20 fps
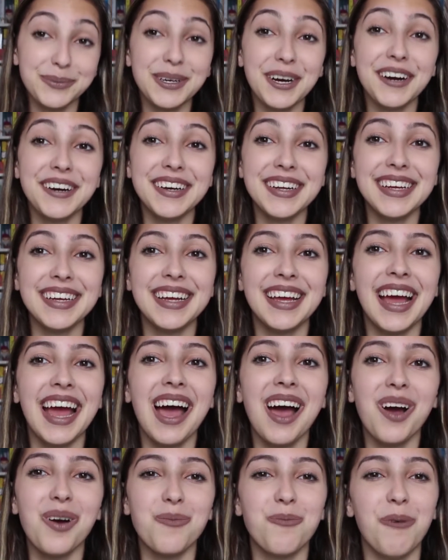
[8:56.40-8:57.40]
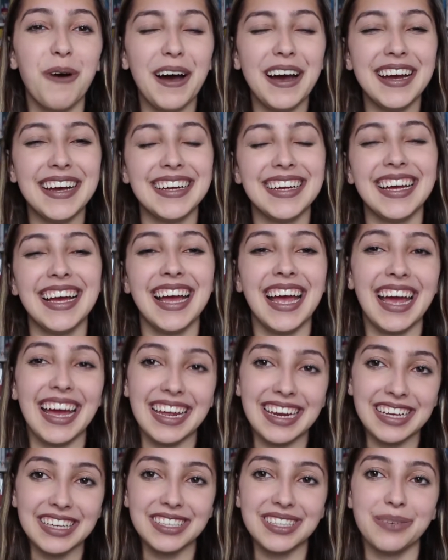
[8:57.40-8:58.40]
about it but
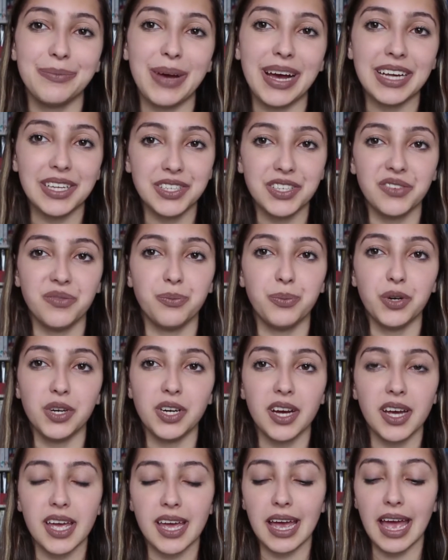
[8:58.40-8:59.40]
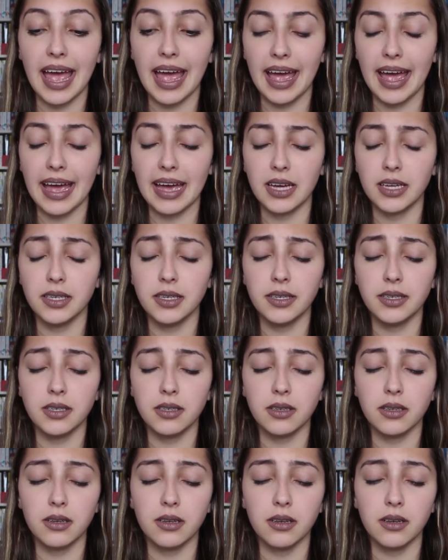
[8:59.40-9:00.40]
it is a massive book and
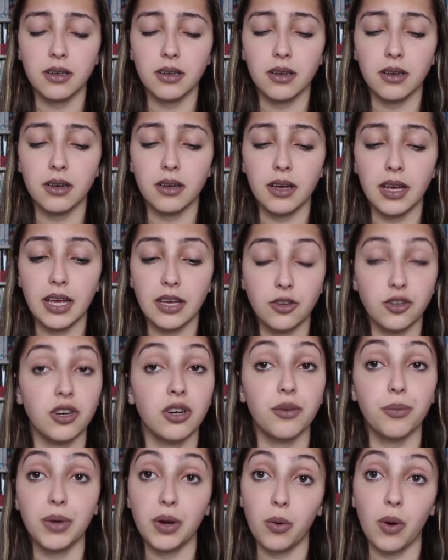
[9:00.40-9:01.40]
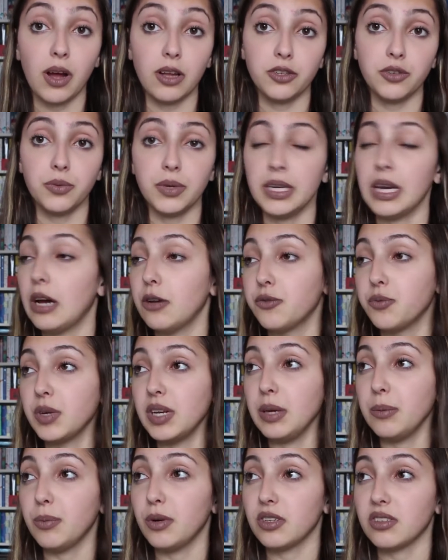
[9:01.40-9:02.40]
it took me a while to read. I was
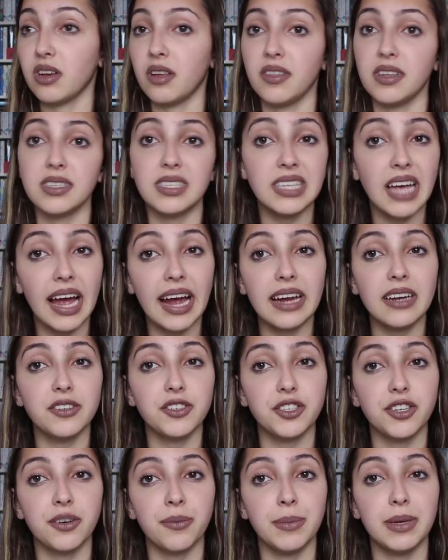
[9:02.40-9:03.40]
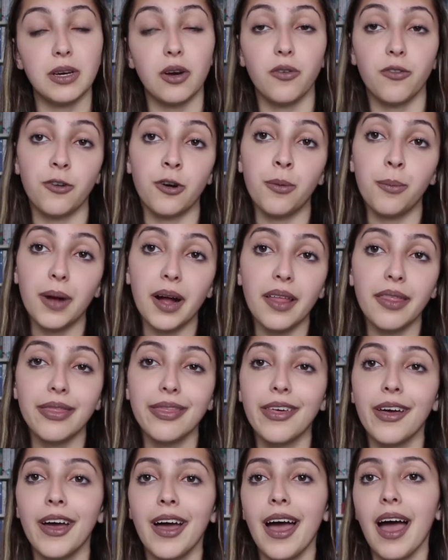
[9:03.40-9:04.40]
reading books on the side. It took me over a
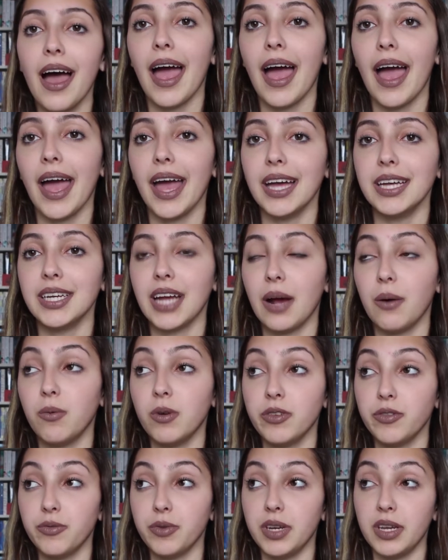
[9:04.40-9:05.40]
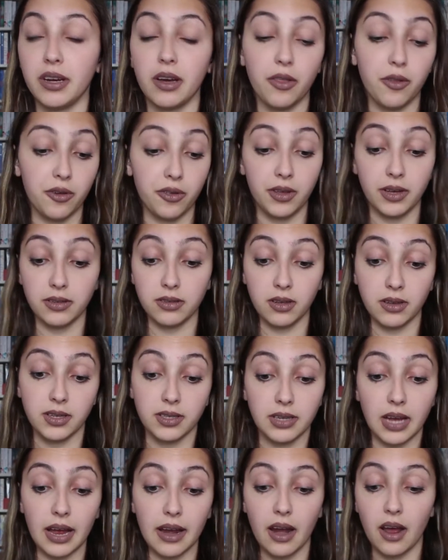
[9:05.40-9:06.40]
month and I was reading other things on the
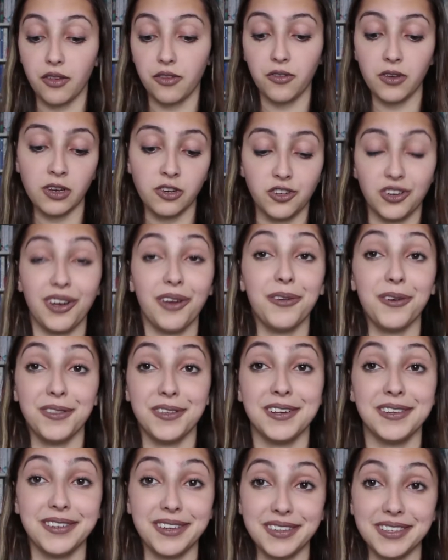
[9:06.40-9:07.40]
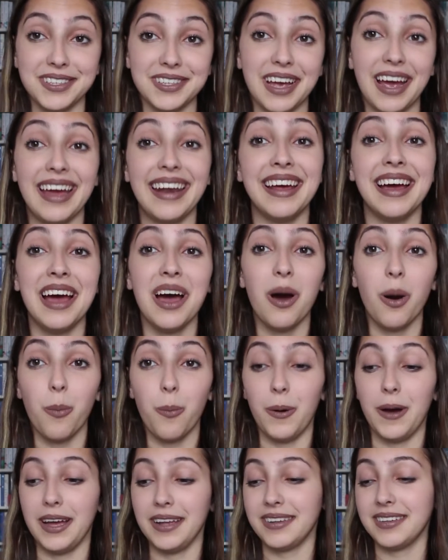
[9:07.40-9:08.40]
side and I was finishing other things on the side.
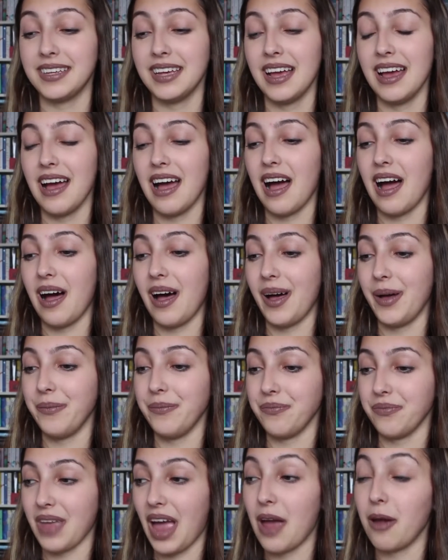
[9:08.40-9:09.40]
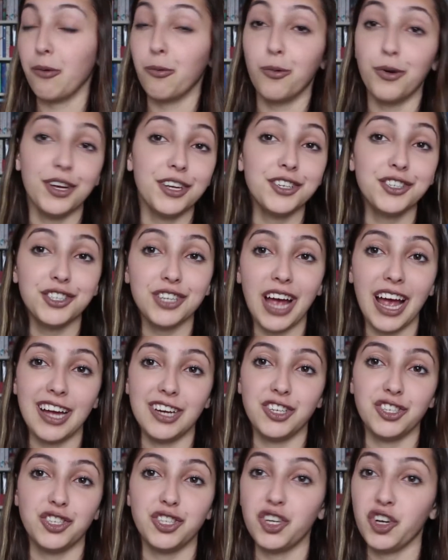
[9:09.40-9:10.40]
But um, I wish
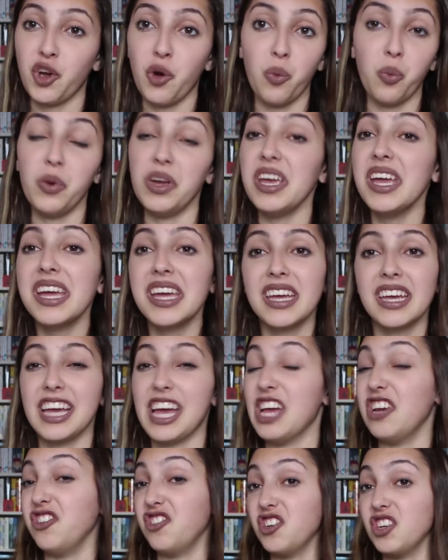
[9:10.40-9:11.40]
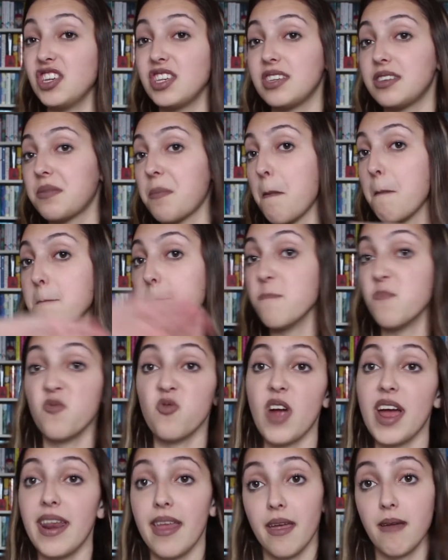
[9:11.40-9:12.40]
I just took a week and just
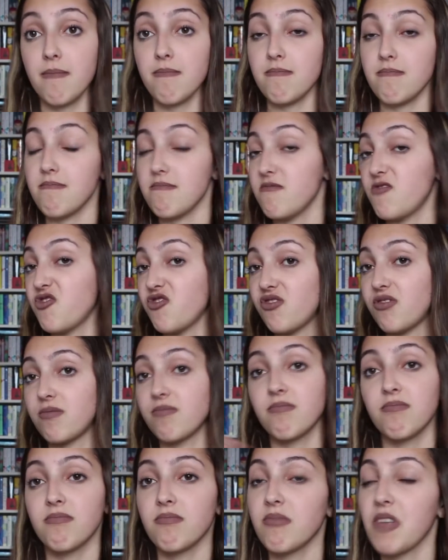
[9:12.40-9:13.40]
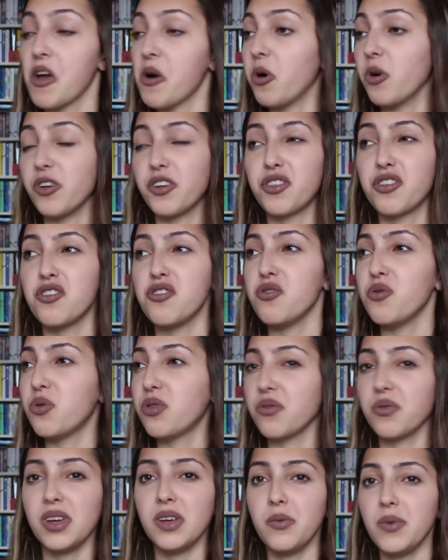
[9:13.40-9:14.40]
read it. Just or two,
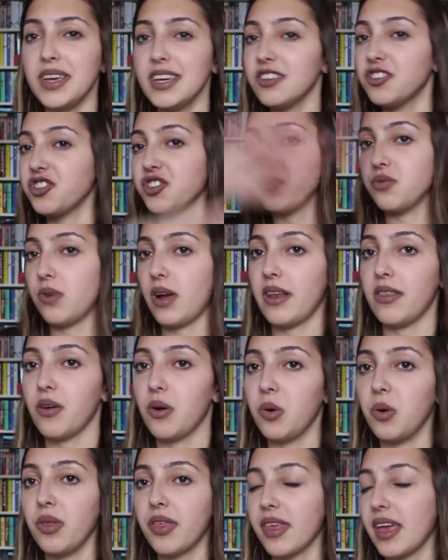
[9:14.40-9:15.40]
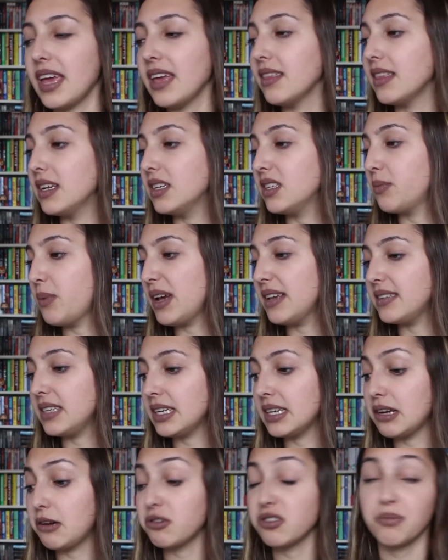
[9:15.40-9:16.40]
three weeks, just read the whole thing, then spacing
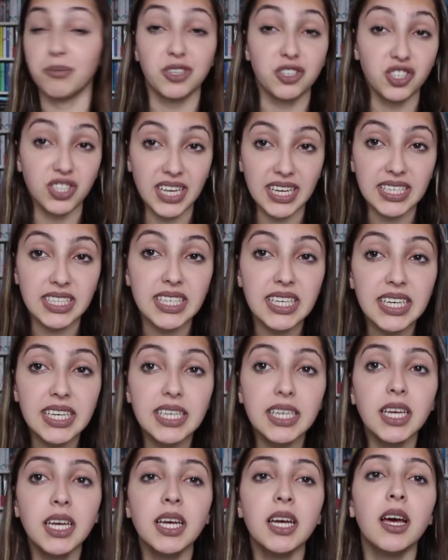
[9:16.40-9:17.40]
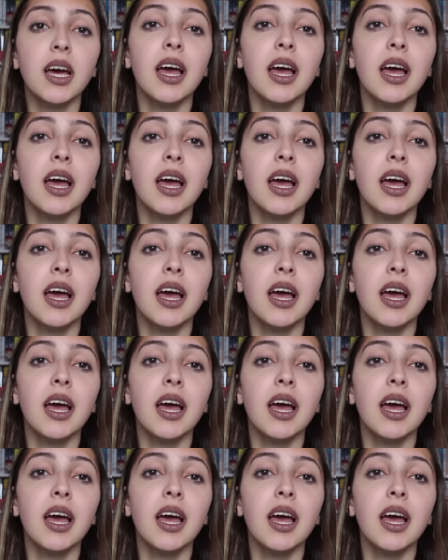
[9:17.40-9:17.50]
it out as much as I did.